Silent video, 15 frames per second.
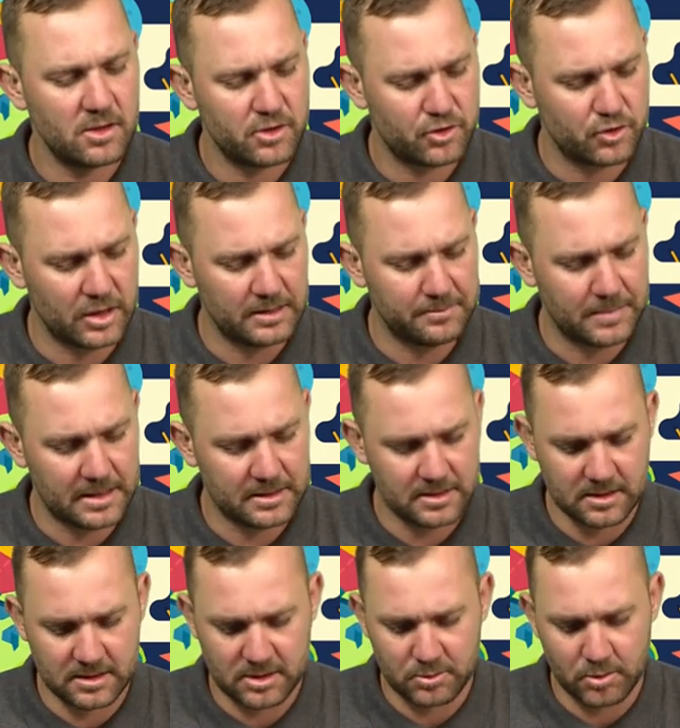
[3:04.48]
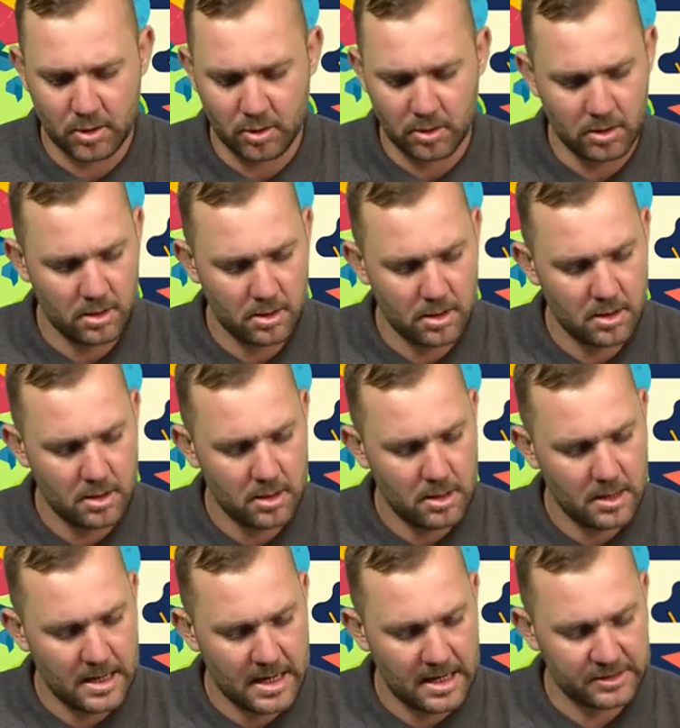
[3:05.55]
street pattern as well.
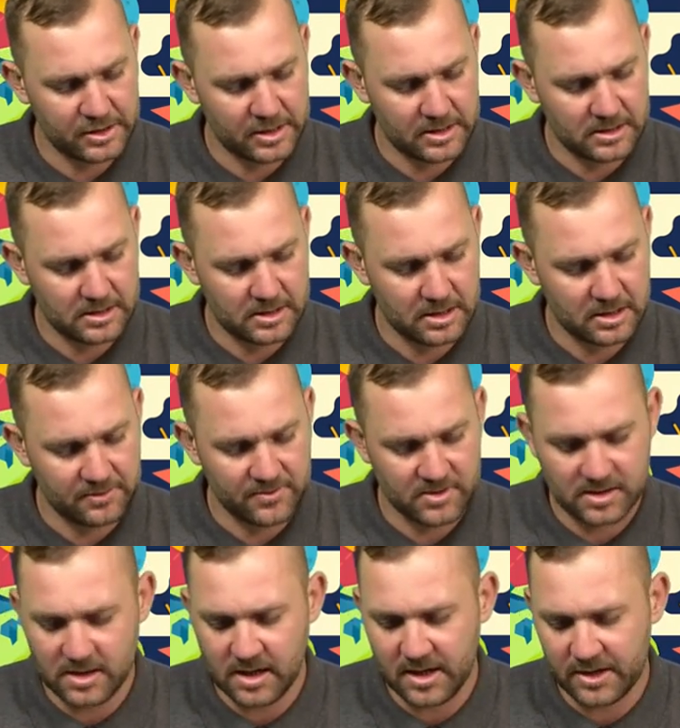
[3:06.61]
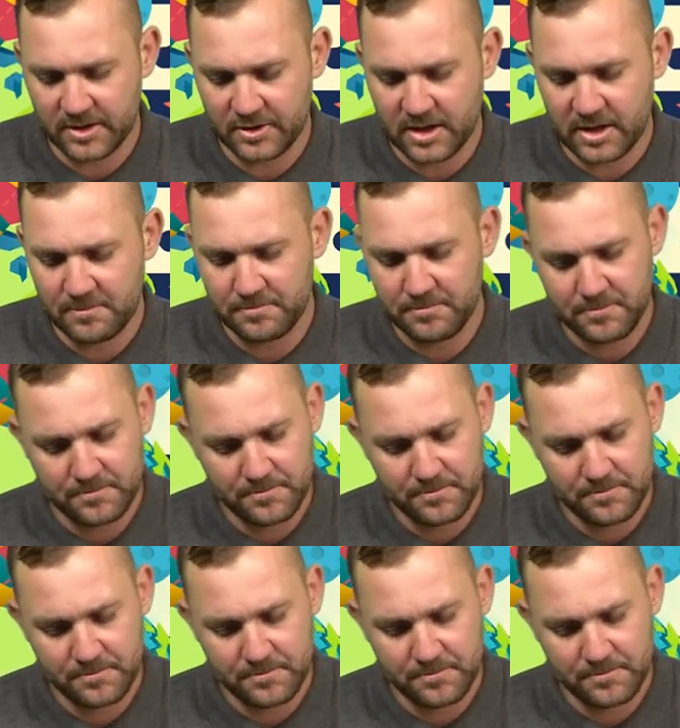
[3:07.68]
As you can see on this diagram,